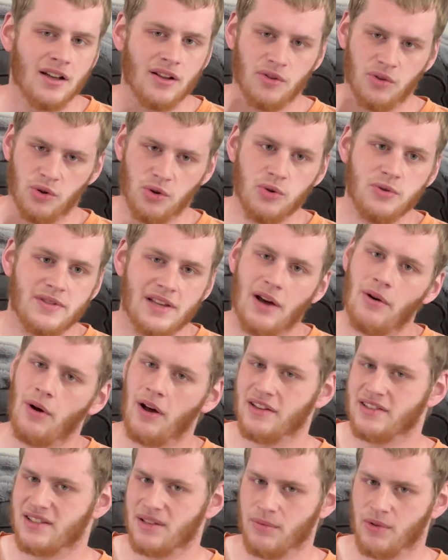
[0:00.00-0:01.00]
lose out
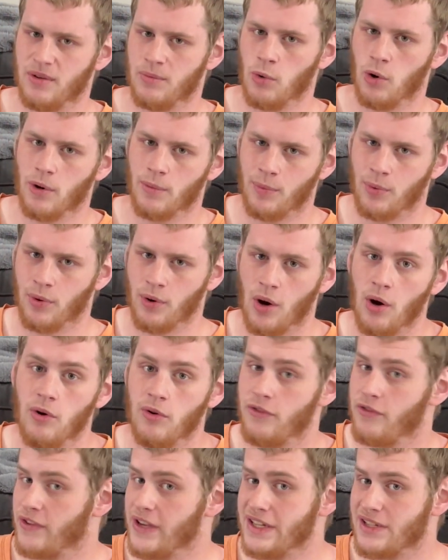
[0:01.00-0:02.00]
on some of the more pro
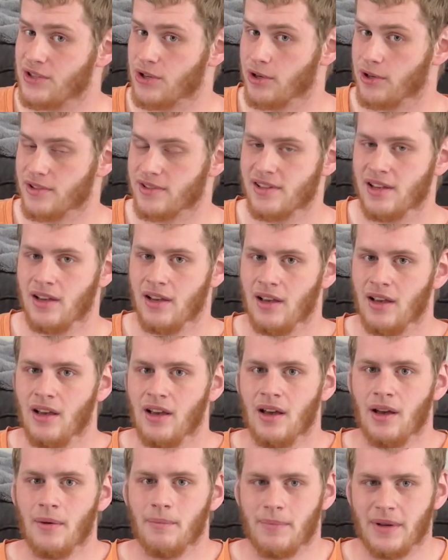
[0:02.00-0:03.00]
features
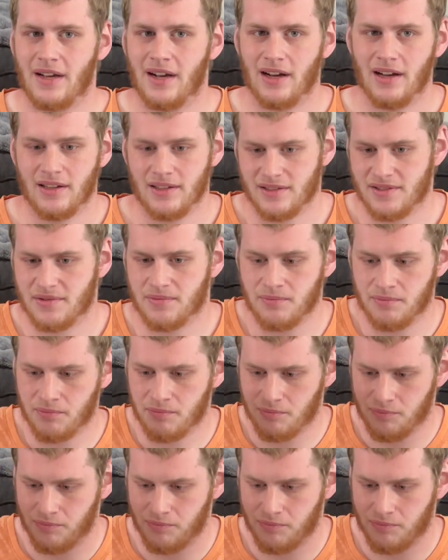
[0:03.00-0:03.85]
because